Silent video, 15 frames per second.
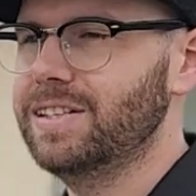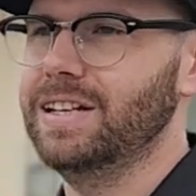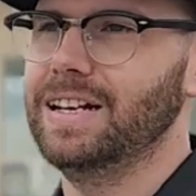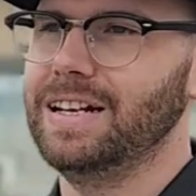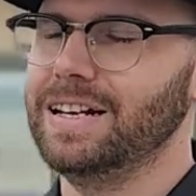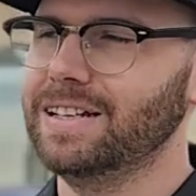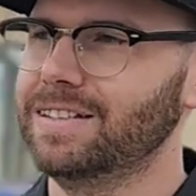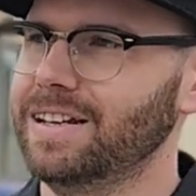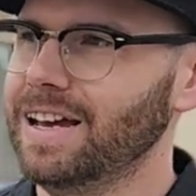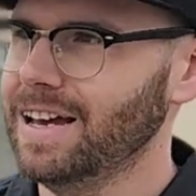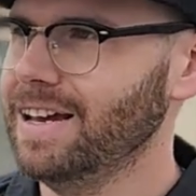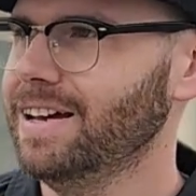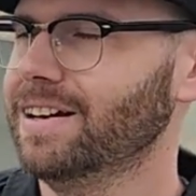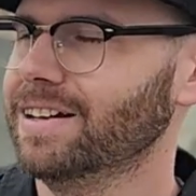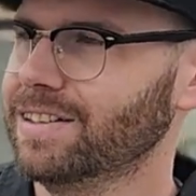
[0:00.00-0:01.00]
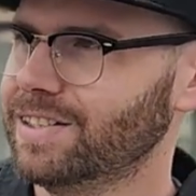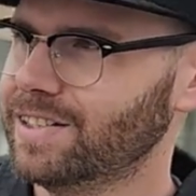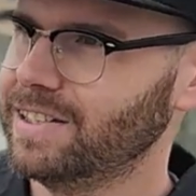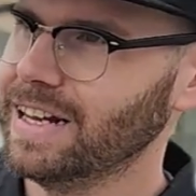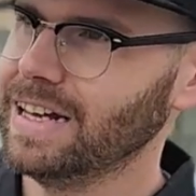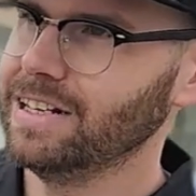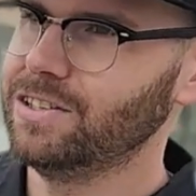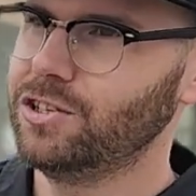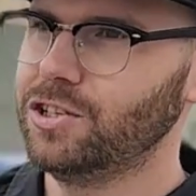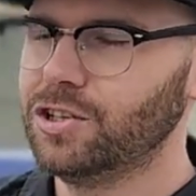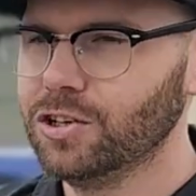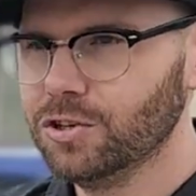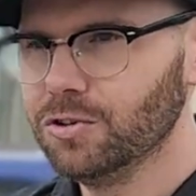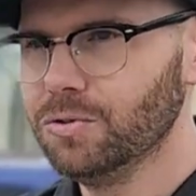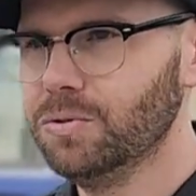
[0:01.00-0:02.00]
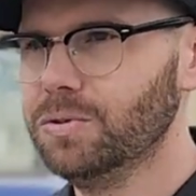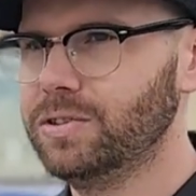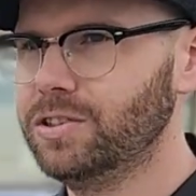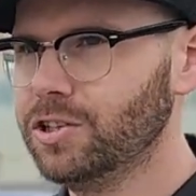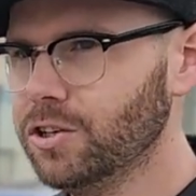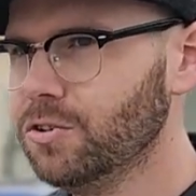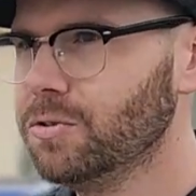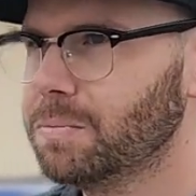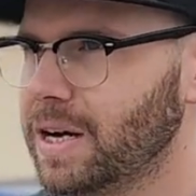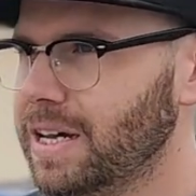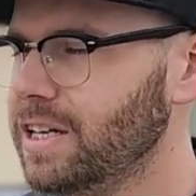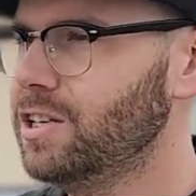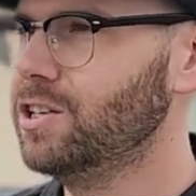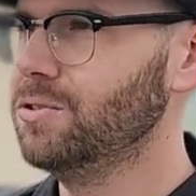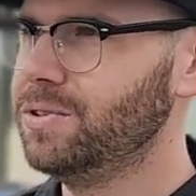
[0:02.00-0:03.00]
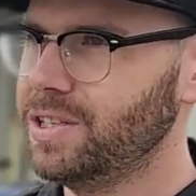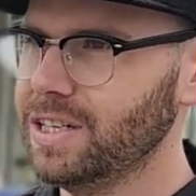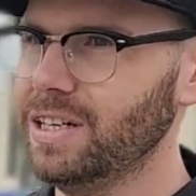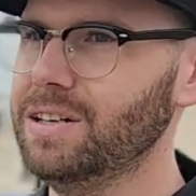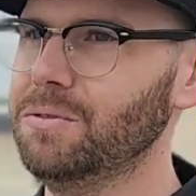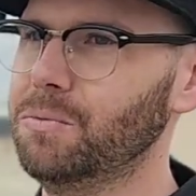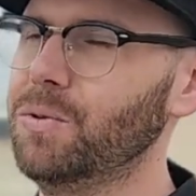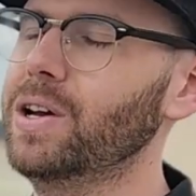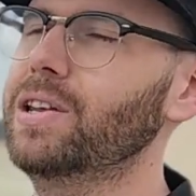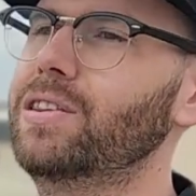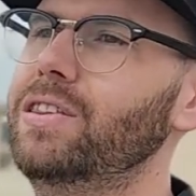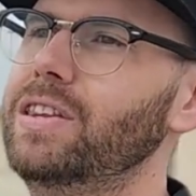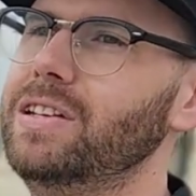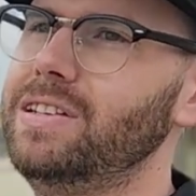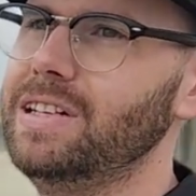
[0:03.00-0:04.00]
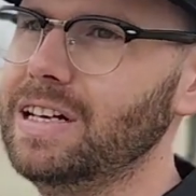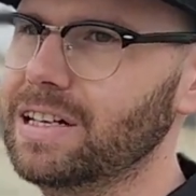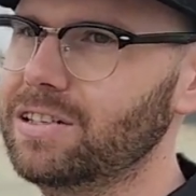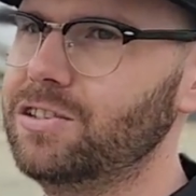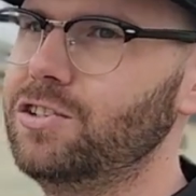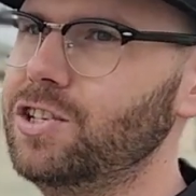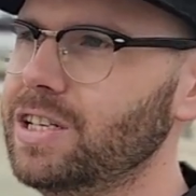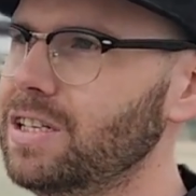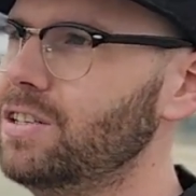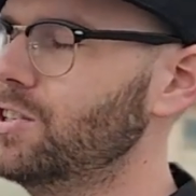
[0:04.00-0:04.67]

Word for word: it is a Stage 2 tune by EQT with the DSG